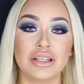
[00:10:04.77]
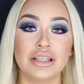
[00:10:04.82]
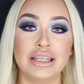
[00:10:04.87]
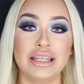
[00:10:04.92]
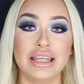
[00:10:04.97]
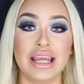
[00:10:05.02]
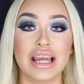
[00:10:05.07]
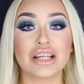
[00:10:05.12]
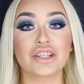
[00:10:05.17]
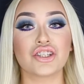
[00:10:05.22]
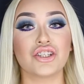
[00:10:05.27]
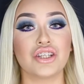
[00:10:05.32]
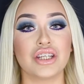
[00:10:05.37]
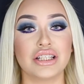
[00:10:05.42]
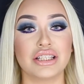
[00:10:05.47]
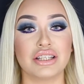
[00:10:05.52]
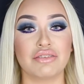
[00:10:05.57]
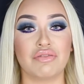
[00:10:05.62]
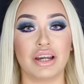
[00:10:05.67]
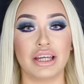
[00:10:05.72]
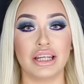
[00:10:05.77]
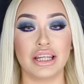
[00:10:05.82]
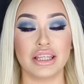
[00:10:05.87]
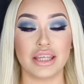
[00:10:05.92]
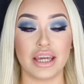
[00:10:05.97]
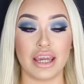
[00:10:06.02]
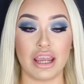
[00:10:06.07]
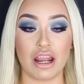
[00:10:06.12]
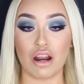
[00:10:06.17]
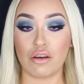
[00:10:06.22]
Next, she divided
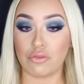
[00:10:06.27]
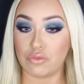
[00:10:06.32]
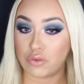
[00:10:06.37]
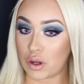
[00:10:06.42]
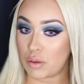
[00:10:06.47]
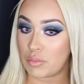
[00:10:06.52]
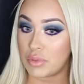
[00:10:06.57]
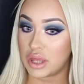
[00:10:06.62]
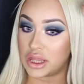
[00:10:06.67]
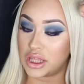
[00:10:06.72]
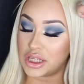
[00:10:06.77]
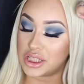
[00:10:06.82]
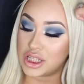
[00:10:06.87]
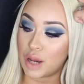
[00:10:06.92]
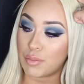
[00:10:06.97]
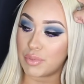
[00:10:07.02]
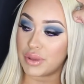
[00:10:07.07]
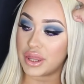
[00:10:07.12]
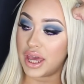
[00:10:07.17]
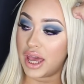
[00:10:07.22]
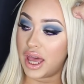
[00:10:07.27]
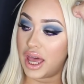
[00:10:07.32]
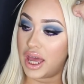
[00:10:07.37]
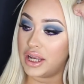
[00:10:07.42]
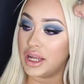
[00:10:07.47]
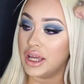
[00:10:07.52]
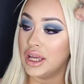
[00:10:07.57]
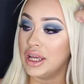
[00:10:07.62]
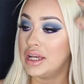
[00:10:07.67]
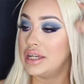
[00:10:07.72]
the hair from the top of the
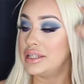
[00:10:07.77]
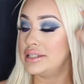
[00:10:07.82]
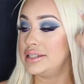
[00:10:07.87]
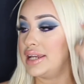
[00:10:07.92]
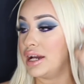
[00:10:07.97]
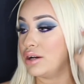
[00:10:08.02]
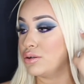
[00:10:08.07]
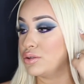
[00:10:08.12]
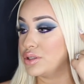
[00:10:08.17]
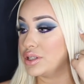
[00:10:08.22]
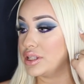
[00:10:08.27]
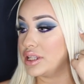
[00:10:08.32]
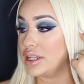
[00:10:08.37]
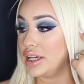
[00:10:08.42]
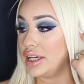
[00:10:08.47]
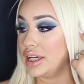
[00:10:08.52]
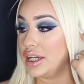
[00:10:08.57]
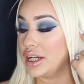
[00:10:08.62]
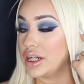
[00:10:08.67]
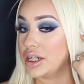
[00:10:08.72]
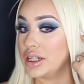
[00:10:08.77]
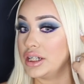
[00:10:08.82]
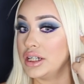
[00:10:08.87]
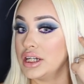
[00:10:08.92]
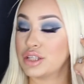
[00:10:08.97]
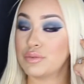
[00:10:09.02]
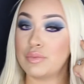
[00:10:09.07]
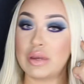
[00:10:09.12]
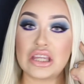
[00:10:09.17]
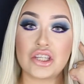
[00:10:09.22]
head down to the ear
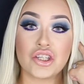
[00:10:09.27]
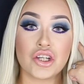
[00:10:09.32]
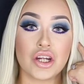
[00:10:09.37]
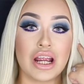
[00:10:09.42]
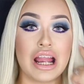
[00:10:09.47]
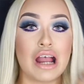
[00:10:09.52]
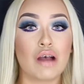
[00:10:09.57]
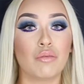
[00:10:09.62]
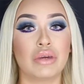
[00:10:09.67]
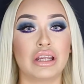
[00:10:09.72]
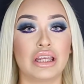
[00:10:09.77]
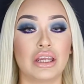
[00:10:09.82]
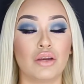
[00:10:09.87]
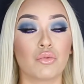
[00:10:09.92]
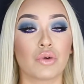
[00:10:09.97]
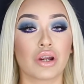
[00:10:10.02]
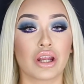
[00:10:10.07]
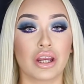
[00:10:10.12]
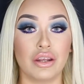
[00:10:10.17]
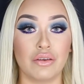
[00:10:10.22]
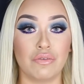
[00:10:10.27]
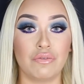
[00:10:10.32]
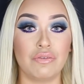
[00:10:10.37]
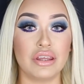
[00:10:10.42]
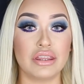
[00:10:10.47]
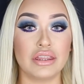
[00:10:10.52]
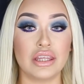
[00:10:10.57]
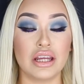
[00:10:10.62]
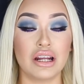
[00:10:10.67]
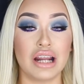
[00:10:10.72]
to make sure how many were gonna
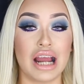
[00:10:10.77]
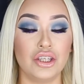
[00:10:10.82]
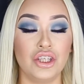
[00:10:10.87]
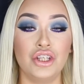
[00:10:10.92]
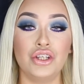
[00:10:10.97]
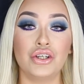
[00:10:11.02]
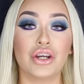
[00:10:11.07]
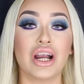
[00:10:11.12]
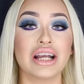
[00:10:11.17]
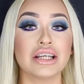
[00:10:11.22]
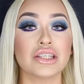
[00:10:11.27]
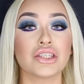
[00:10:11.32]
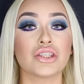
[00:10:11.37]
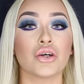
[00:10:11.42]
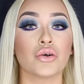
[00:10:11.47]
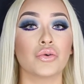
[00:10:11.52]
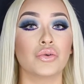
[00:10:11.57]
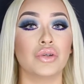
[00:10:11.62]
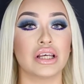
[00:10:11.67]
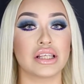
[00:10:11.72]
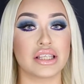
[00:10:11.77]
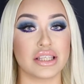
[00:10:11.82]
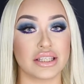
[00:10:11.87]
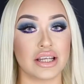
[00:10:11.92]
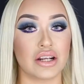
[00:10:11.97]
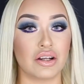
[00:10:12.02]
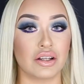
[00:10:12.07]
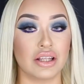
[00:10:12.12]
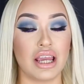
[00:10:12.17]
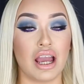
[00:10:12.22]
fit there. You guys don't
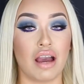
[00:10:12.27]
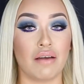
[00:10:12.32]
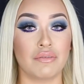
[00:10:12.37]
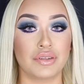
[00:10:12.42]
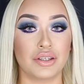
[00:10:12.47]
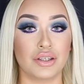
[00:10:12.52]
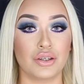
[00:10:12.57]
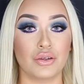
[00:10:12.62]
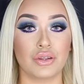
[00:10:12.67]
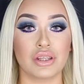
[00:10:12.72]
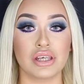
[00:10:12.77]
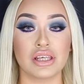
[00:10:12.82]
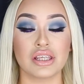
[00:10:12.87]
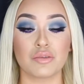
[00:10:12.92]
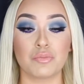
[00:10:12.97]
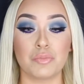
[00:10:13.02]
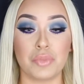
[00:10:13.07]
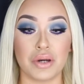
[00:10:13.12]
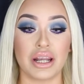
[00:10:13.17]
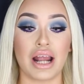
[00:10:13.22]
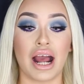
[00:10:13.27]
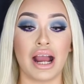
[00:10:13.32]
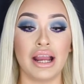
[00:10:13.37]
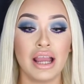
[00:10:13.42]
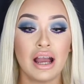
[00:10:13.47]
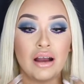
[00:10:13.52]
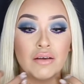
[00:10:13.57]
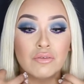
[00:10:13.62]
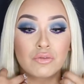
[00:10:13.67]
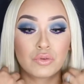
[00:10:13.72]
necessarily have to do this, but I
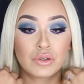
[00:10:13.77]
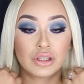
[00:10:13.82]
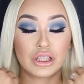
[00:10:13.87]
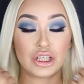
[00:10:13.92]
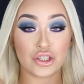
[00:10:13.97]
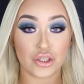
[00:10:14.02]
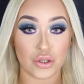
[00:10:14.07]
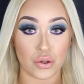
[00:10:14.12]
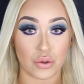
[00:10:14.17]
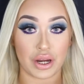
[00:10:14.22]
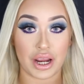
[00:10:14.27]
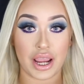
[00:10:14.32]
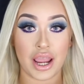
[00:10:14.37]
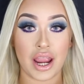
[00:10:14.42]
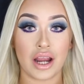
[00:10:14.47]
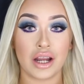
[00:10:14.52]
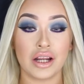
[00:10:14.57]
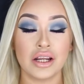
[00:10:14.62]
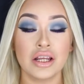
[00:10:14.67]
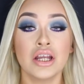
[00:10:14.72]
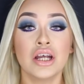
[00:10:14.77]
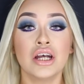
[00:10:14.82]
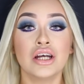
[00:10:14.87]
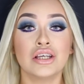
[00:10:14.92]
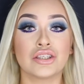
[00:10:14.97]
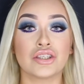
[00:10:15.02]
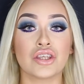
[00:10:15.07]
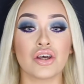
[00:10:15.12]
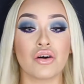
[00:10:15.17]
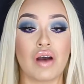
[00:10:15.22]
have really short hair,
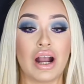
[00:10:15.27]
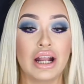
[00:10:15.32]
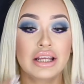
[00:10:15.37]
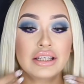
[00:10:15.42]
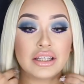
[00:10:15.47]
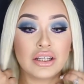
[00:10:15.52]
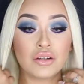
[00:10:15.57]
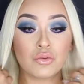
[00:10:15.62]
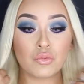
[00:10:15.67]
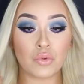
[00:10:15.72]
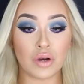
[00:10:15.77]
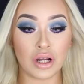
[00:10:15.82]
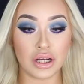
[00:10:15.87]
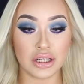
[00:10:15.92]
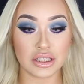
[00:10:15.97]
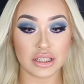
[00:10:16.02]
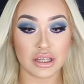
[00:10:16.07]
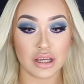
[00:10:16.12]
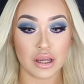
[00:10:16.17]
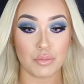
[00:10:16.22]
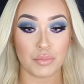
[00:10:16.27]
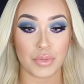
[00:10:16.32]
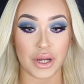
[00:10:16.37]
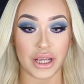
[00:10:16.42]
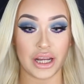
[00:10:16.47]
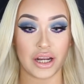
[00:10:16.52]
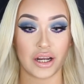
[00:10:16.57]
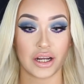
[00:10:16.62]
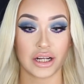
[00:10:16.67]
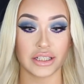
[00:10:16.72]
so I did want my
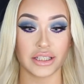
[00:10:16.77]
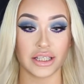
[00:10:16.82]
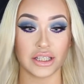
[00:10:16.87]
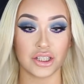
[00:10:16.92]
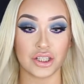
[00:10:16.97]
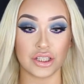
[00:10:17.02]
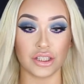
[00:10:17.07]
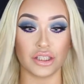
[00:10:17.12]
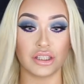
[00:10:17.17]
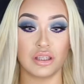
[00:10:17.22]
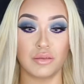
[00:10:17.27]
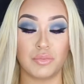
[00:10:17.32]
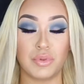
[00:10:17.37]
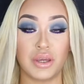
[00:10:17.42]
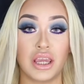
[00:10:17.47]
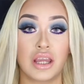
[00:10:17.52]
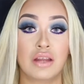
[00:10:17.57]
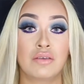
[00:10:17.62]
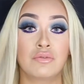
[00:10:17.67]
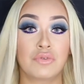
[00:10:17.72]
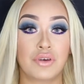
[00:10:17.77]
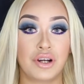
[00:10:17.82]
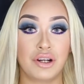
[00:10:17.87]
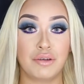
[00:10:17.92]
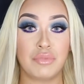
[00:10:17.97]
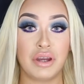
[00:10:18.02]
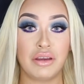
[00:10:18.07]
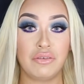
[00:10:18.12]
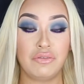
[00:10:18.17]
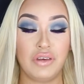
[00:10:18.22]
hair extensions to be in front
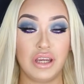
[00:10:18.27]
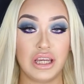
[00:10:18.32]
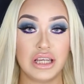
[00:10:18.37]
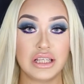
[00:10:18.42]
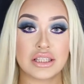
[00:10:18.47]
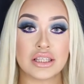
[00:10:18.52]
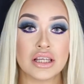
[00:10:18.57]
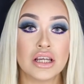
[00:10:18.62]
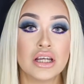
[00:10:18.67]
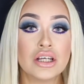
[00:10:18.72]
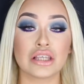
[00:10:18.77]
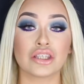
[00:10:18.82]
of my face.